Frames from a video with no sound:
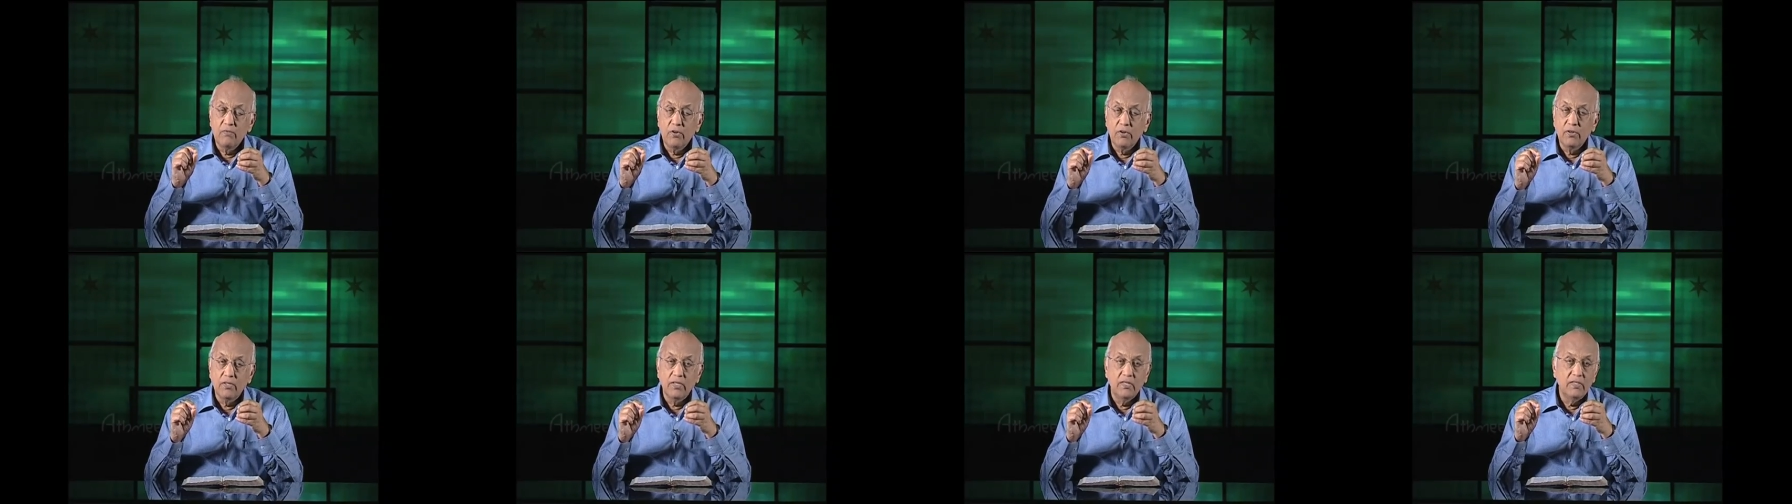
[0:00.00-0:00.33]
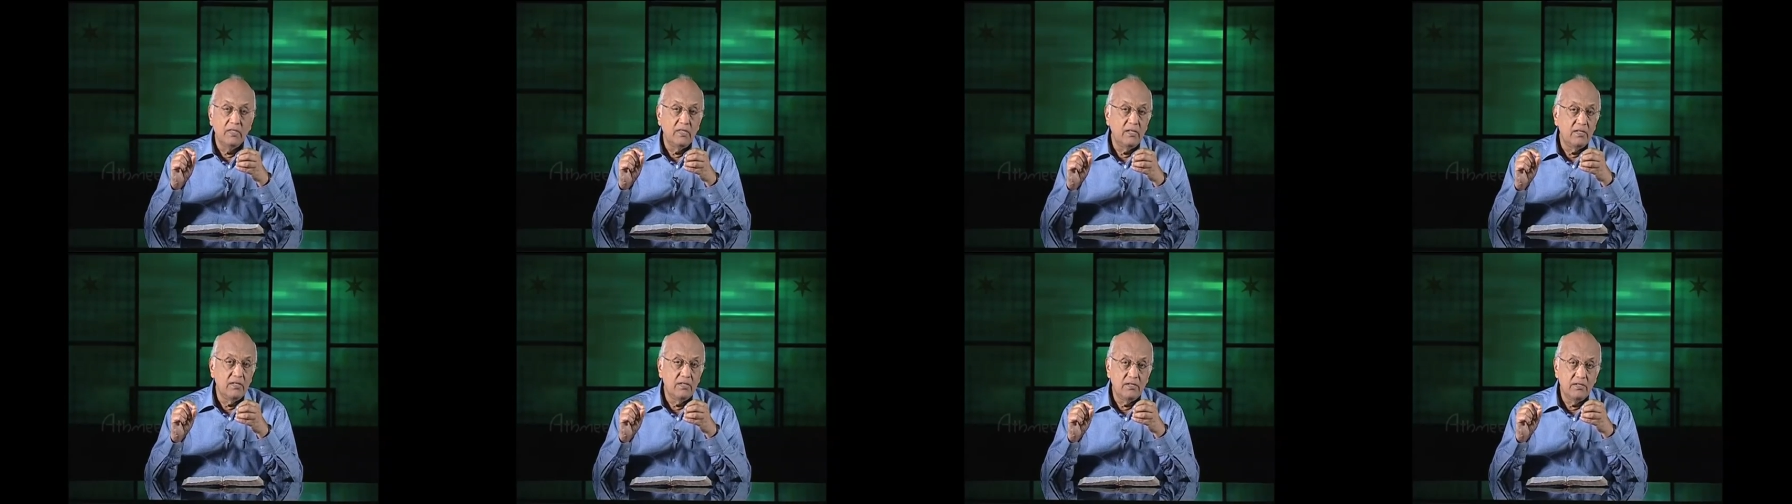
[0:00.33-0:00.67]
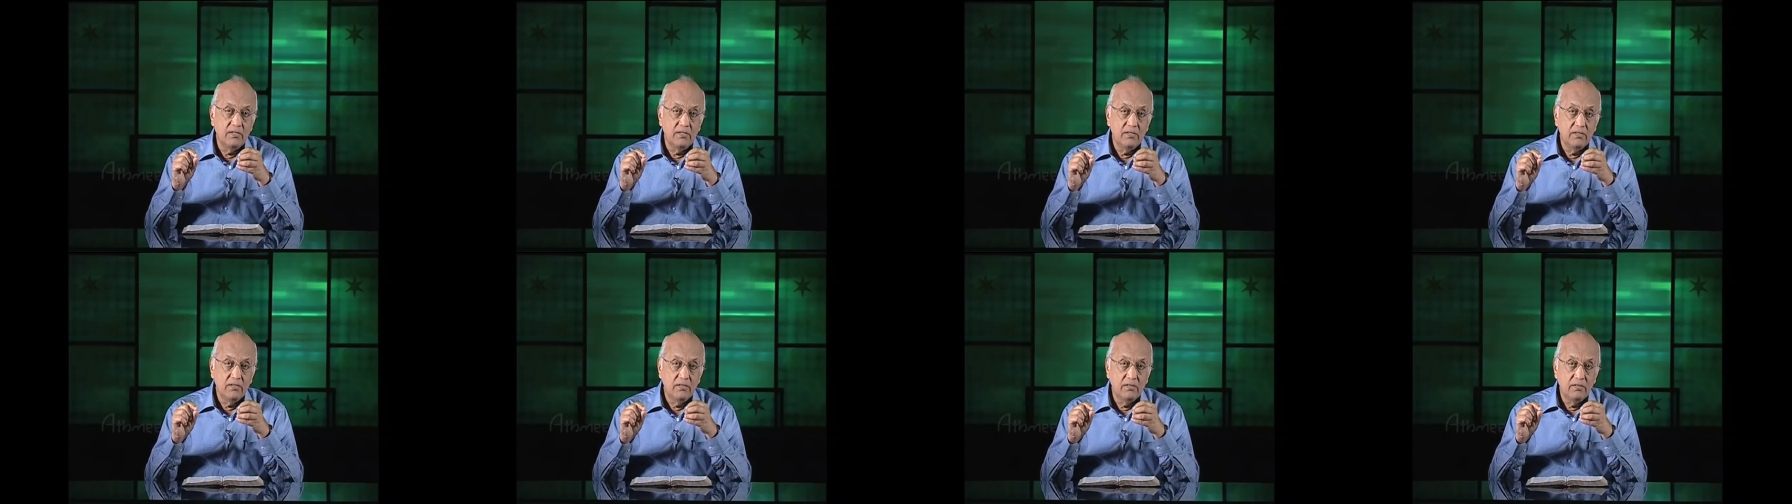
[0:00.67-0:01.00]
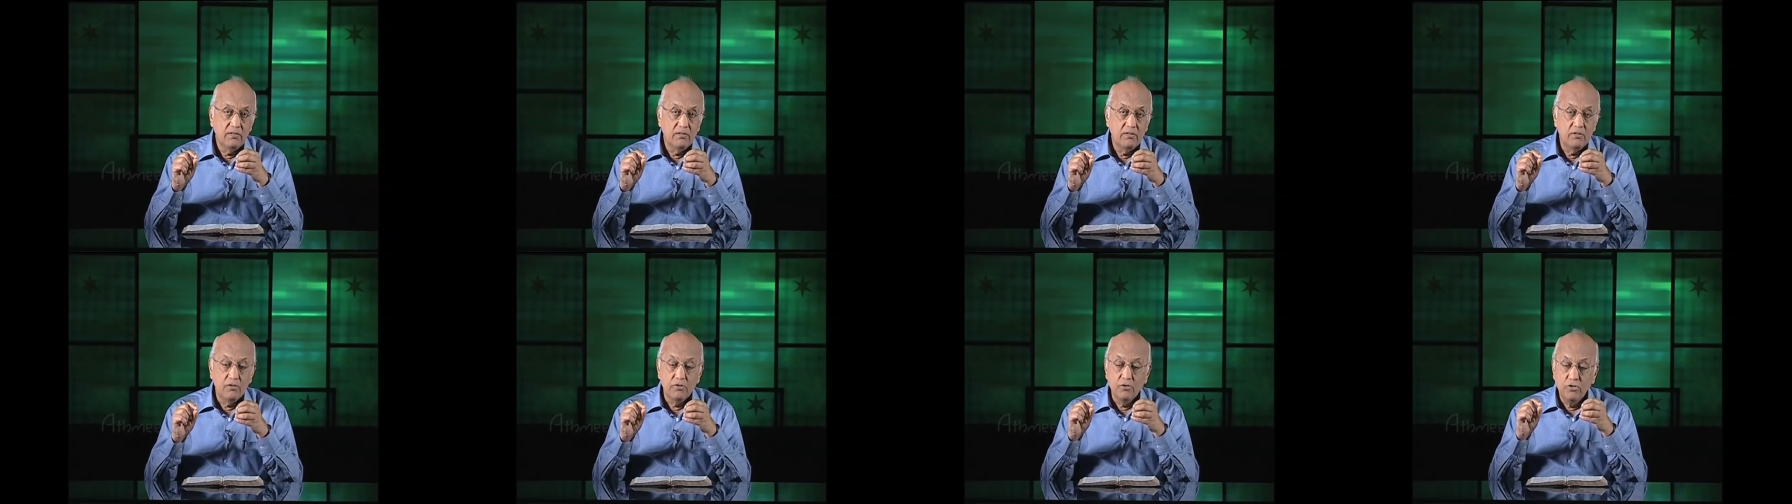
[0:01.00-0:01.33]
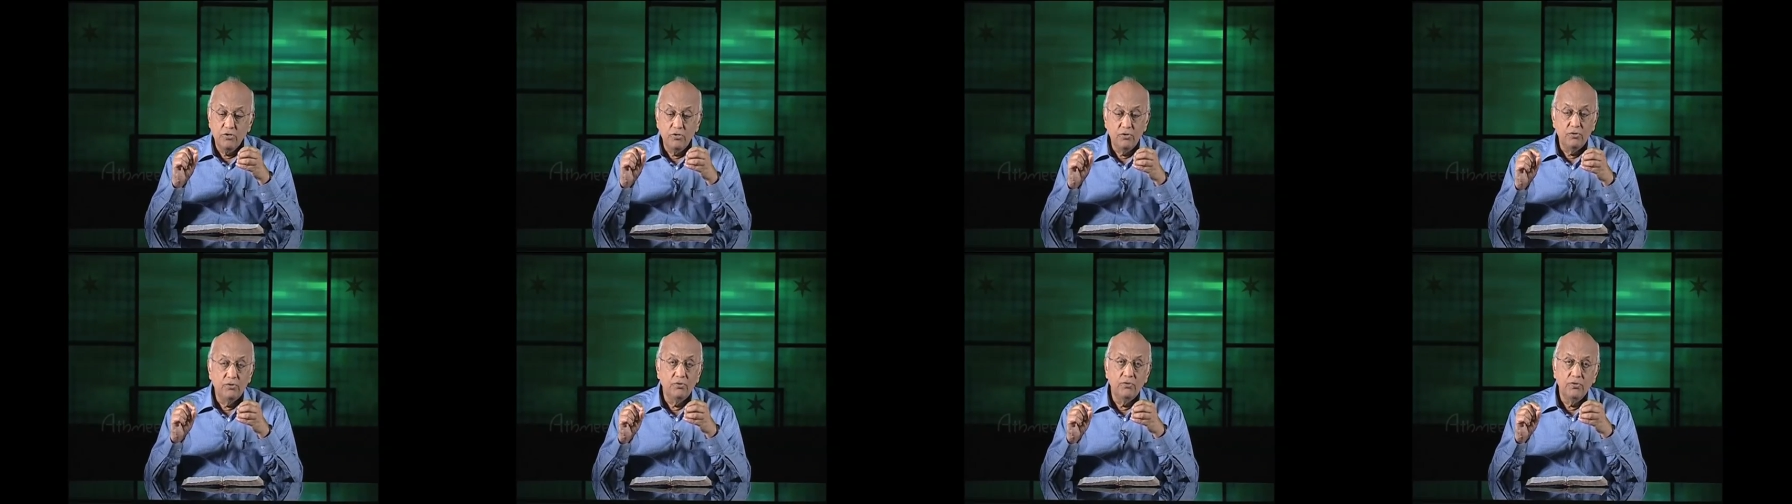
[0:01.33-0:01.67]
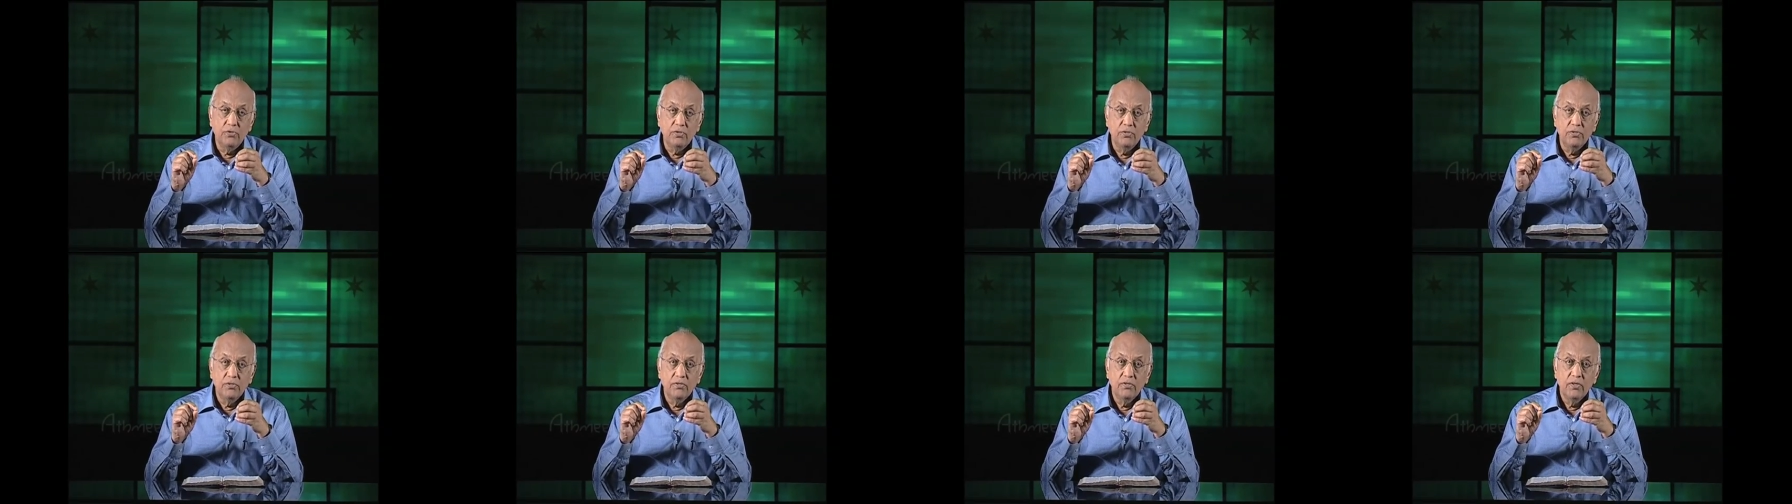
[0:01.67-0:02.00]
more than this your
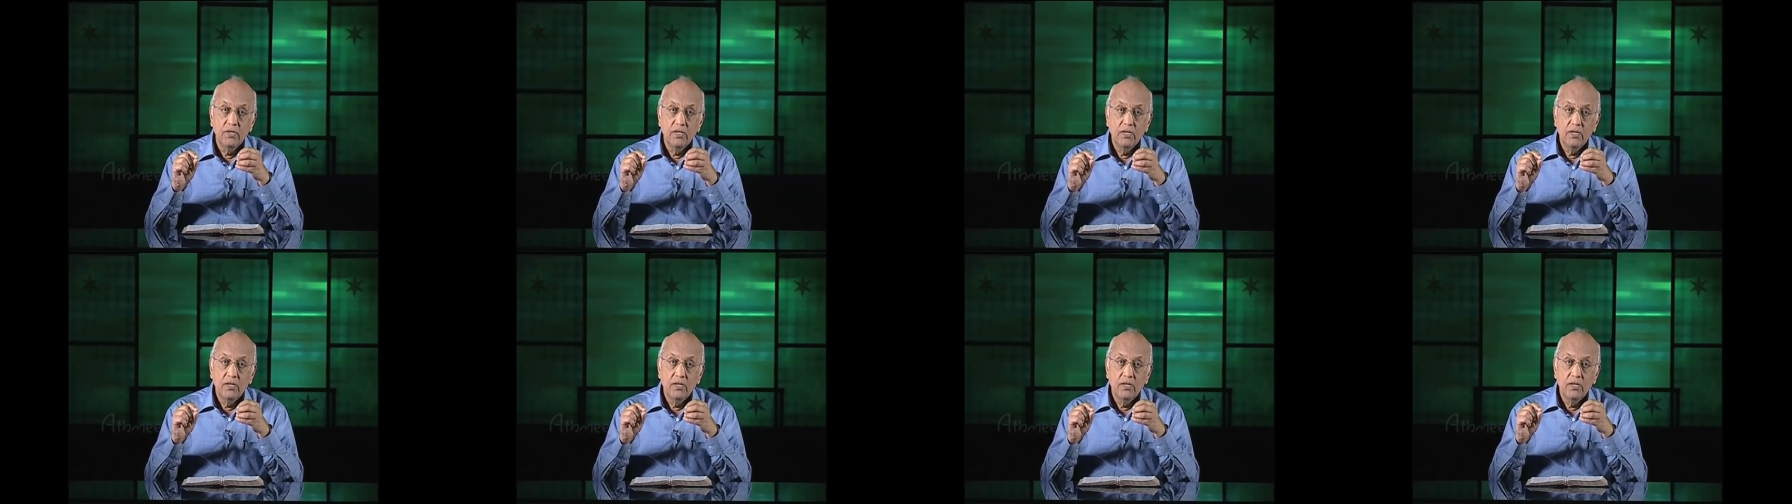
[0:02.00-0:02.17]
shoes